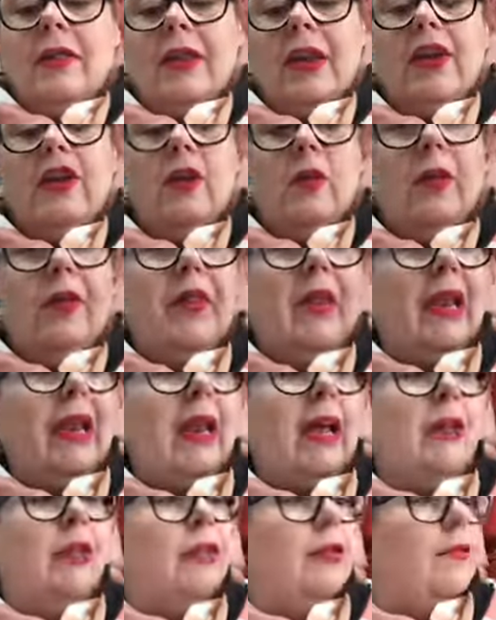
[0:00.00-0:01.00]
then you want the
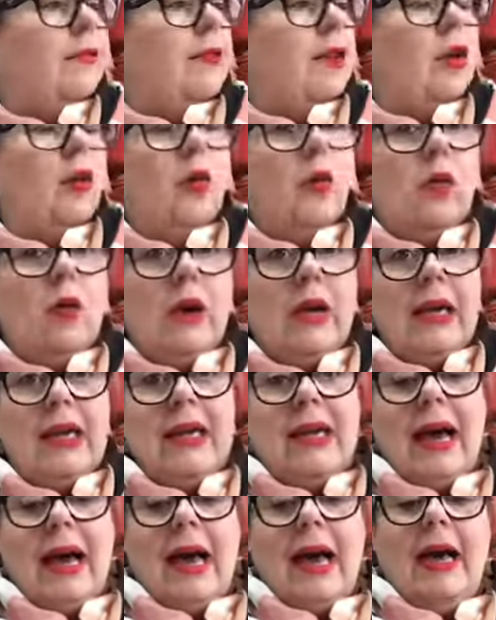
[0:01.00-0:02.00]
length of your
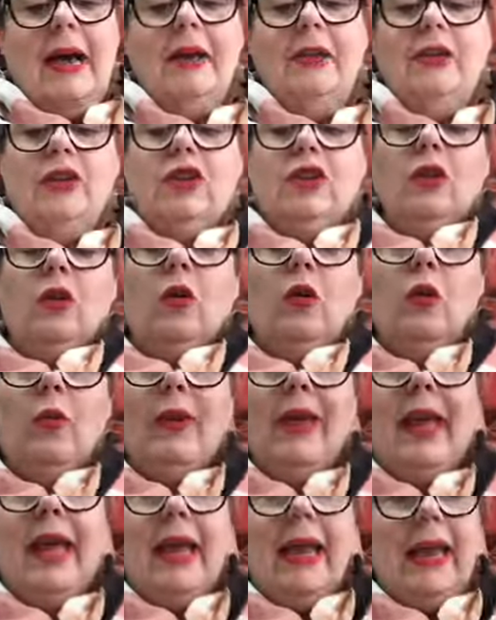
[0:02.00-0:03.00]
yarn to all
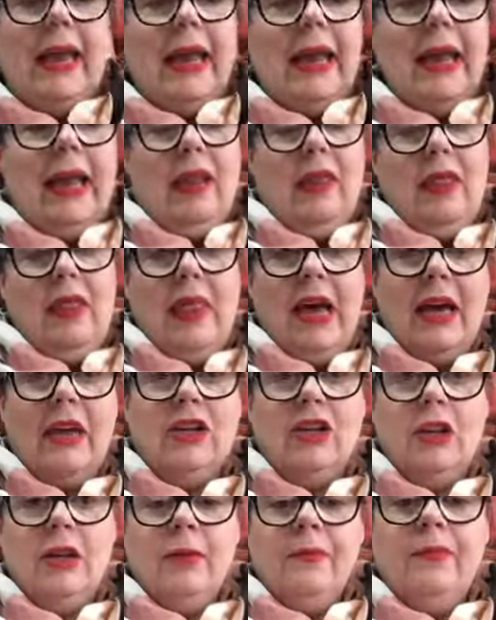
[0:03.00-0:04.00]
be heading in
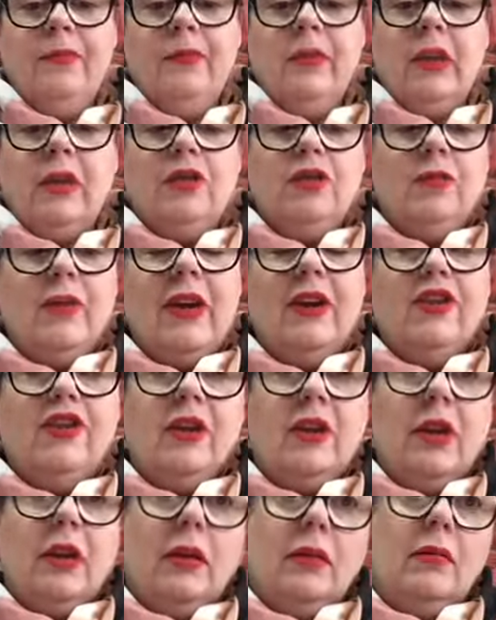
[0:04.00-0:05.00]
that
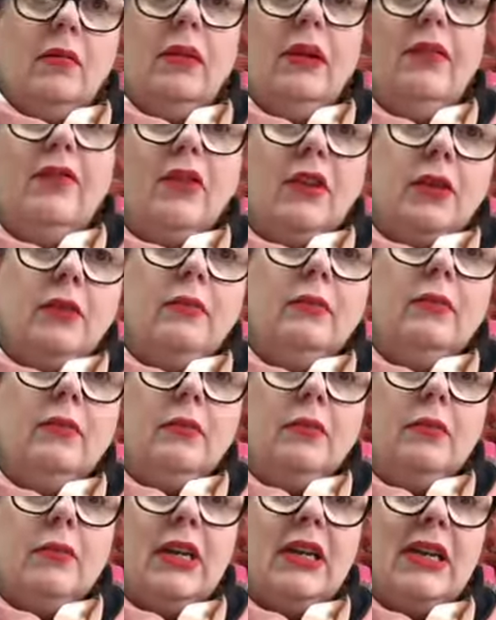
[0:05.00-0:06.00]
direction, and if you
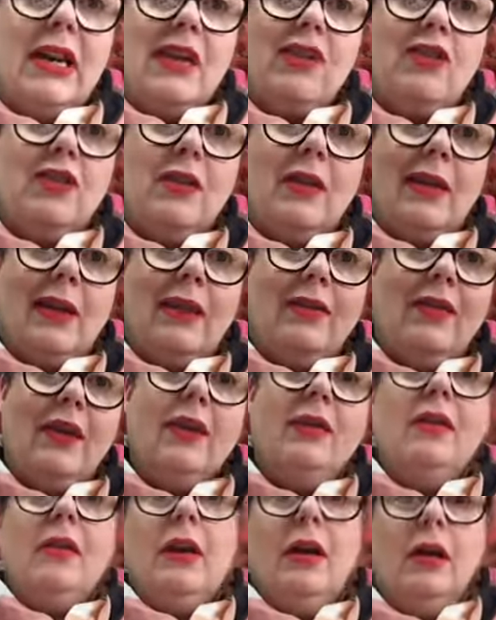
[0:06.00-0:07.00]
attach it to the left
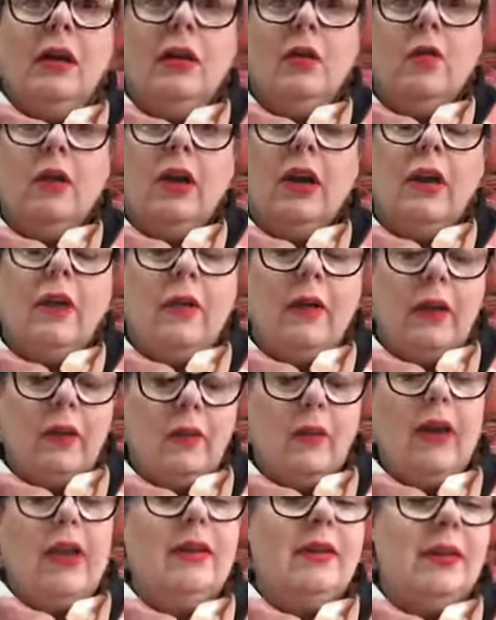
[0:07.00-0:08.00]
hand side, you want it going the
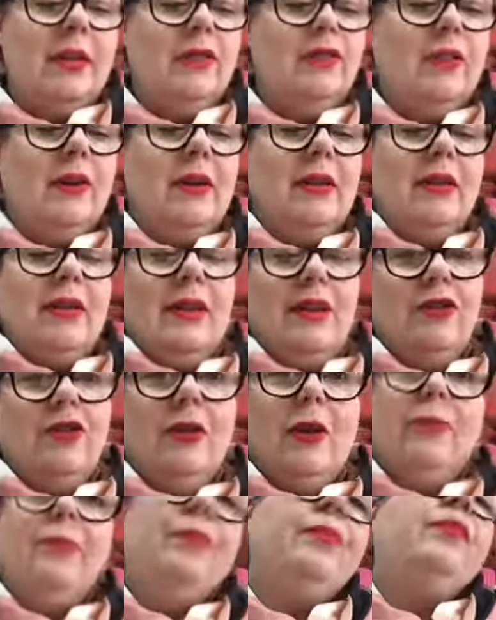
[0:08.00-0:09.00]
other way, etc.,
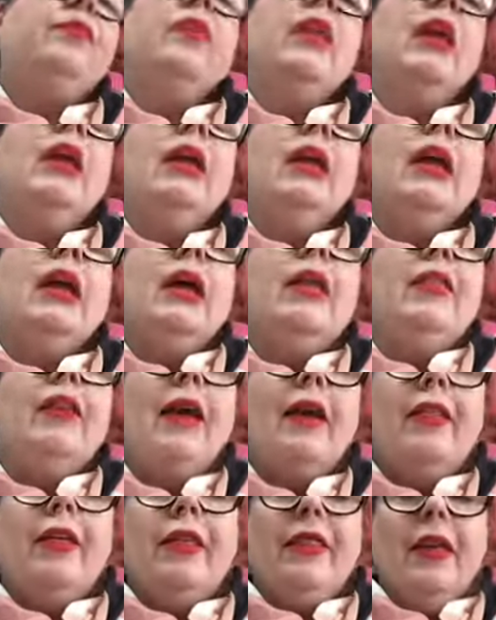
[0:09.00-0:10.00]
etc.
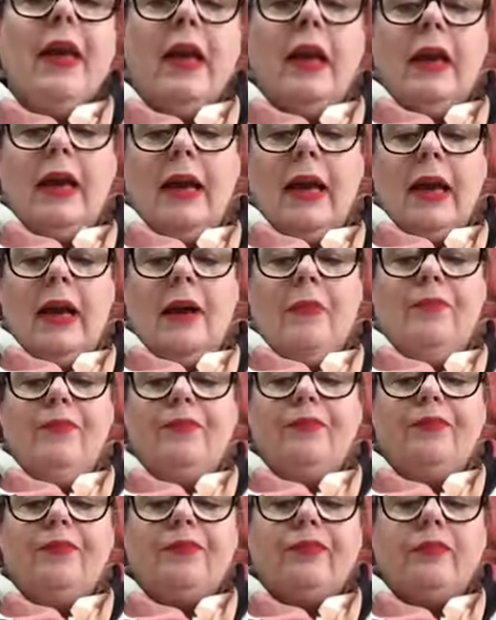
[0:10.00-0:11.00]
The other thing
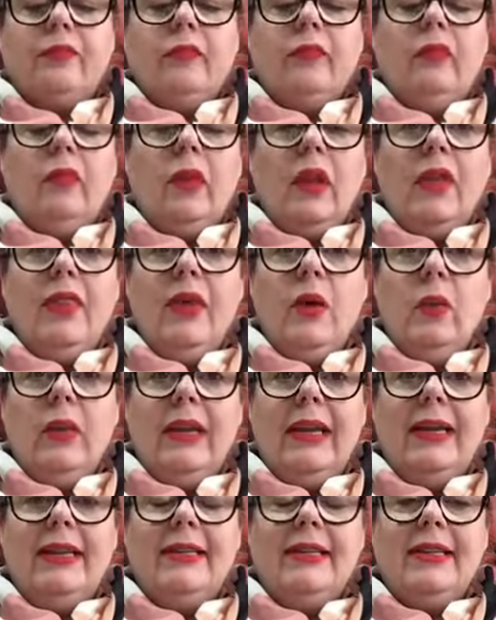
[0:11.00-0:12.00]
that we
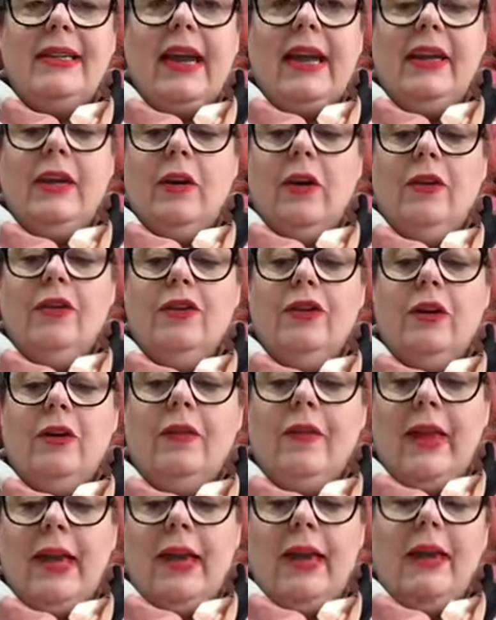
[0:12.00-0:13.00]
need to take note
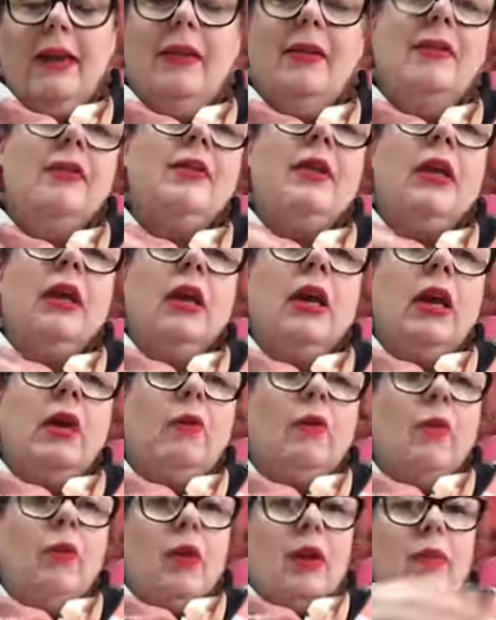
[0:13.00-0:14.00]
of is
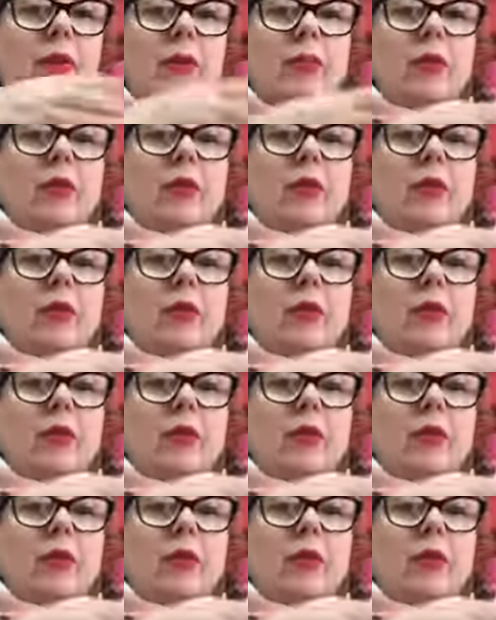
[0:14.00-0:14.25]
we want to be